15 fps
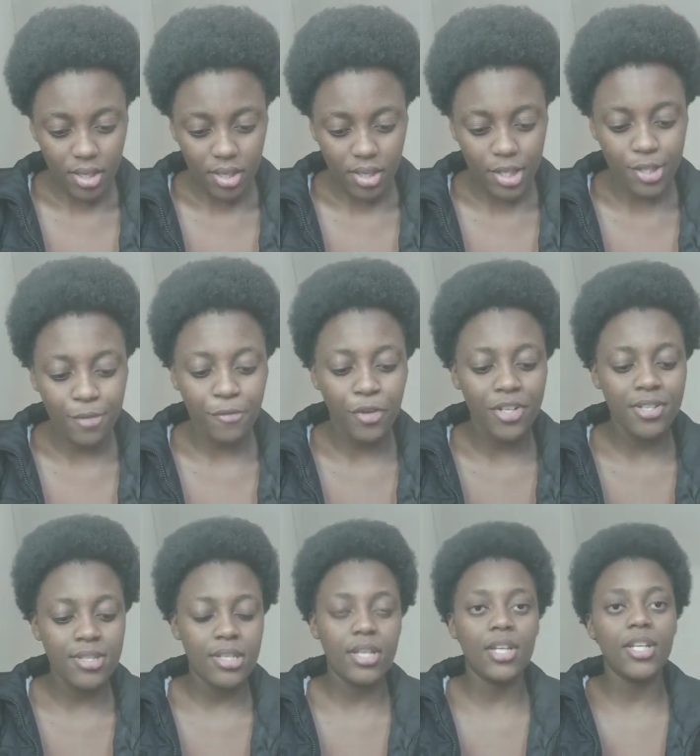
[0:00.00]
is,
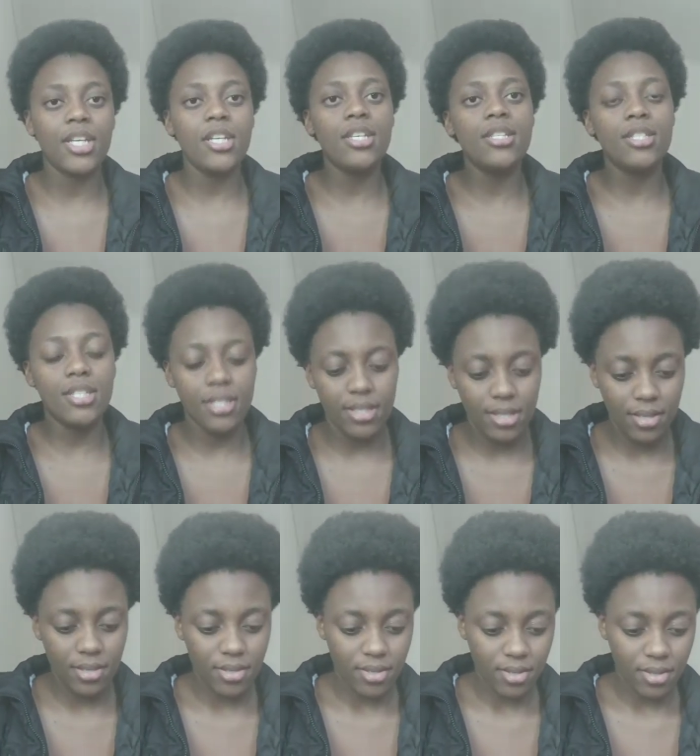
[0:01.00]
first year
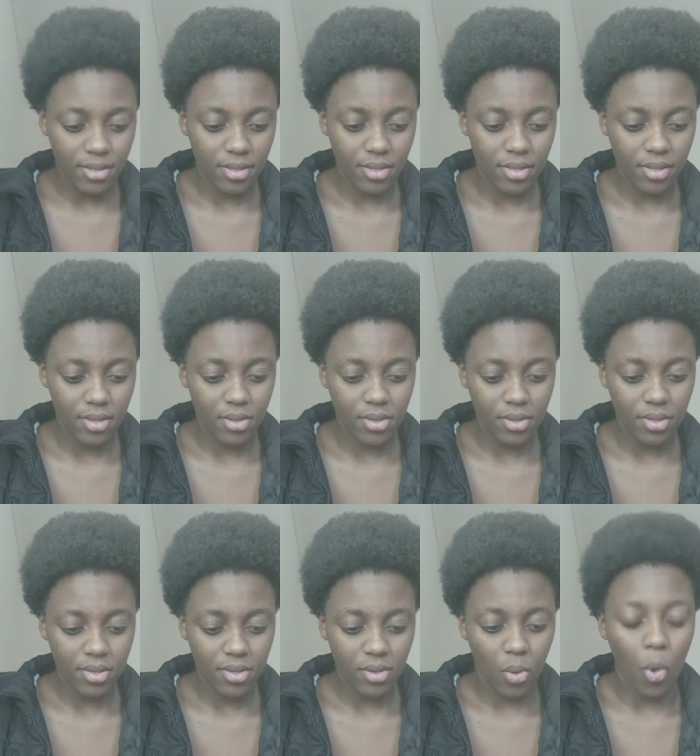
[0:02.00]
easy
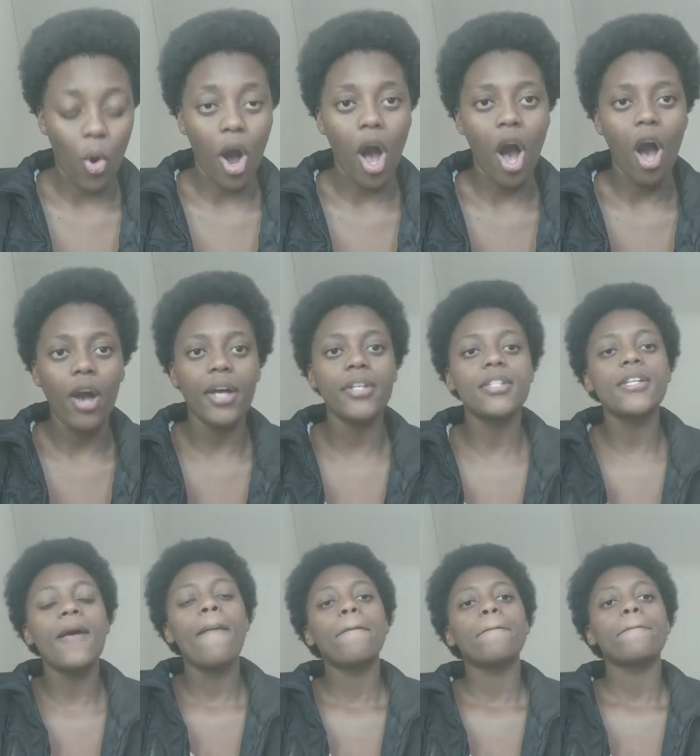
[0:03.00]
or hard?
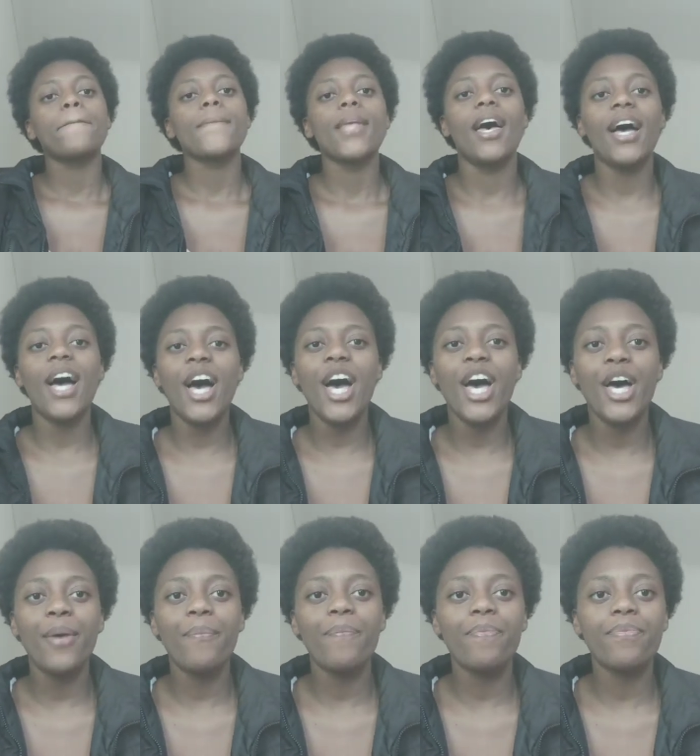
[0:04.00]

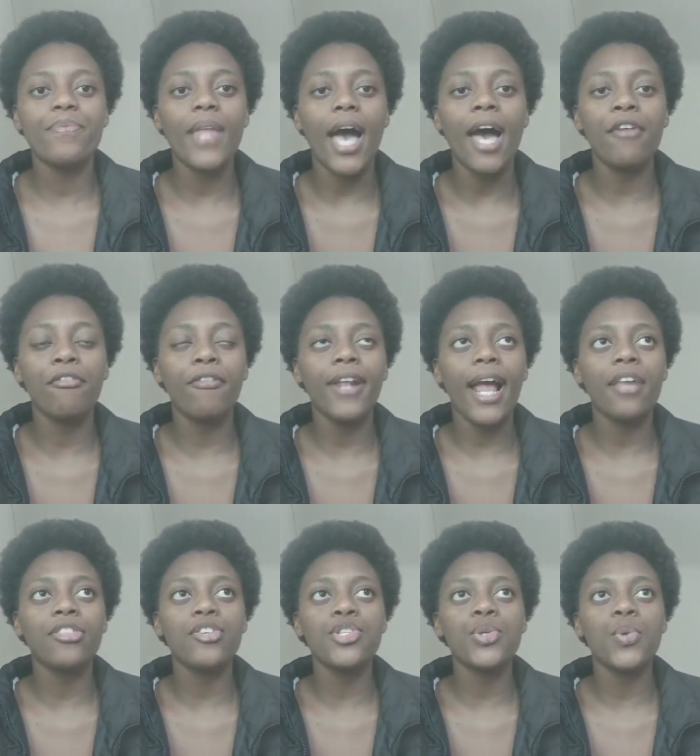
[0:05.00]
I feel
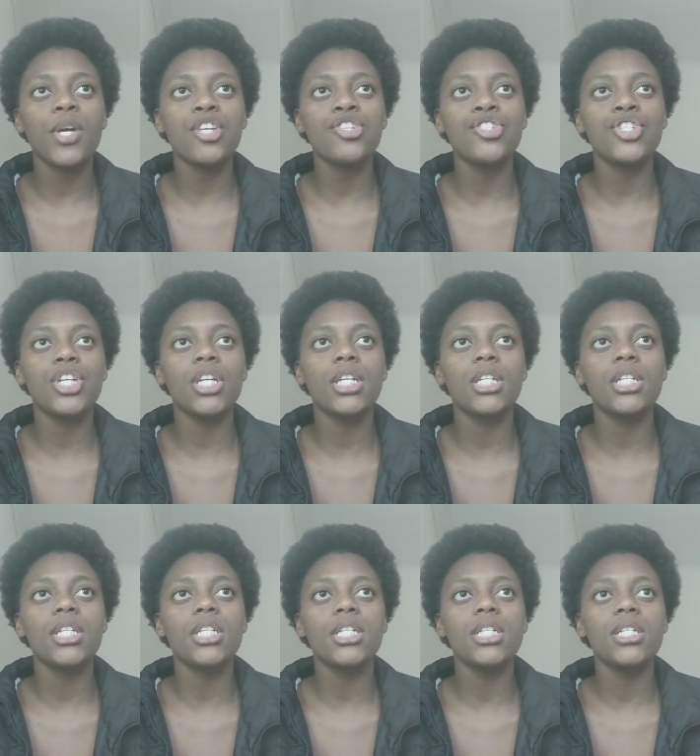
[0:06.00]
like this
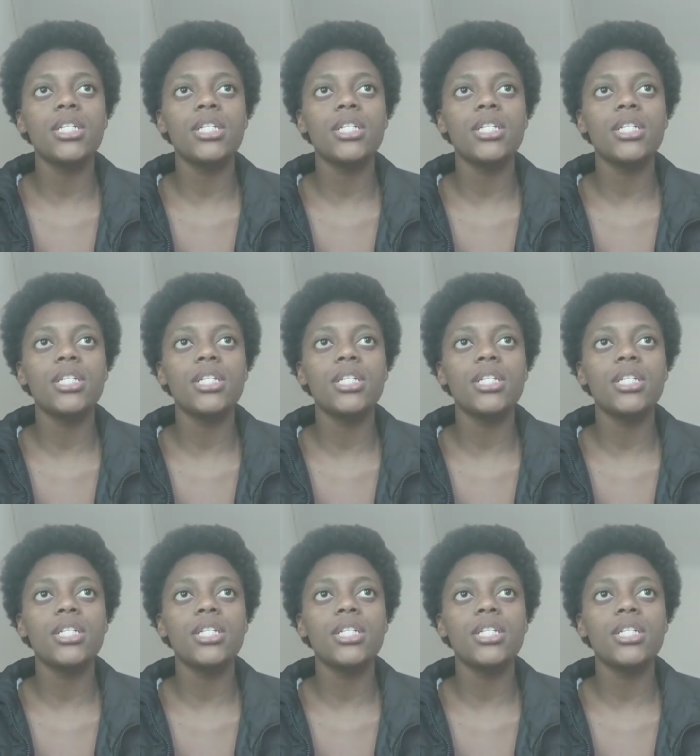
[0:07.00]
question,